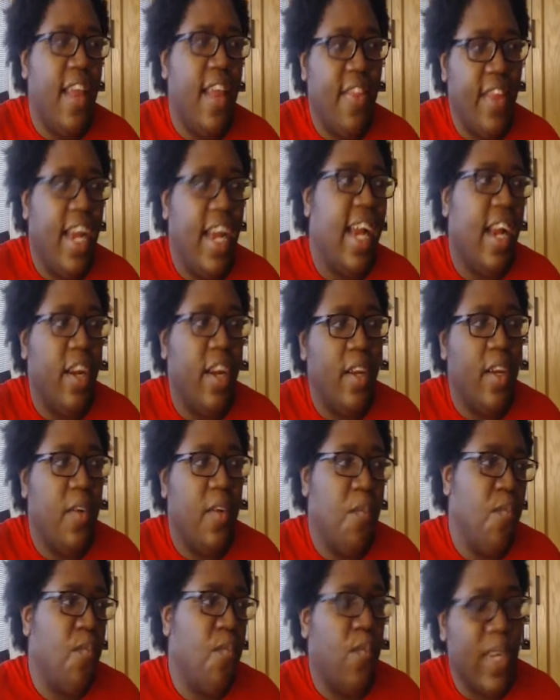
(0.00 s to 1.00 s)
I think it,
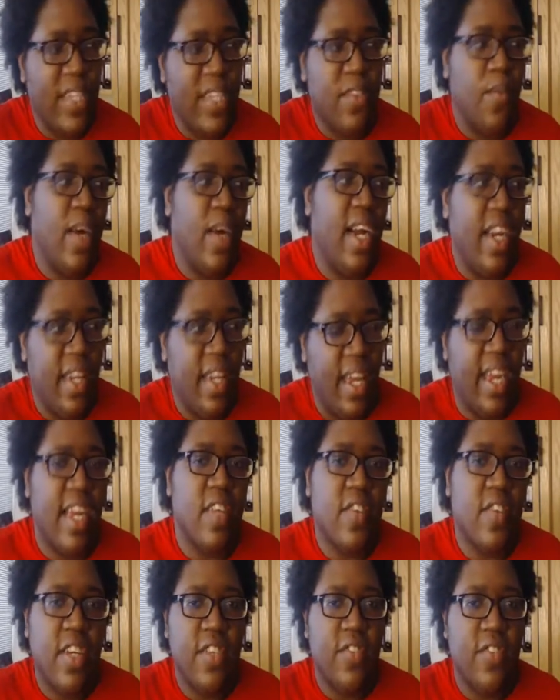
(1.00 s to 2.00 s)
reason why I like
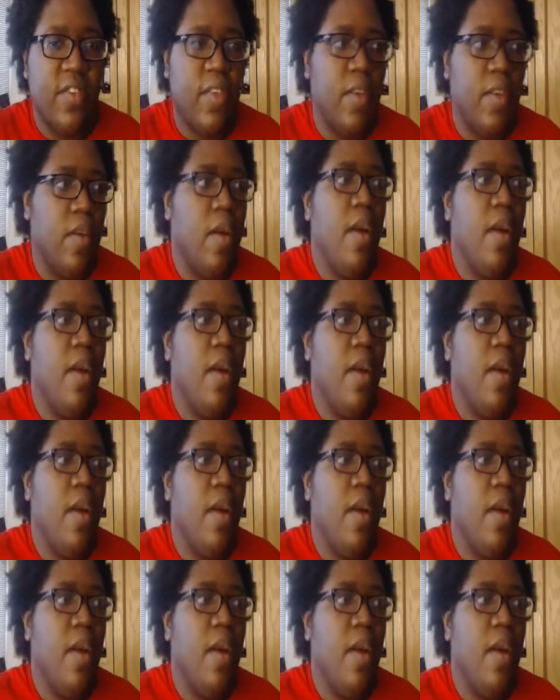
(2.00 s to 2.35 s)
it's because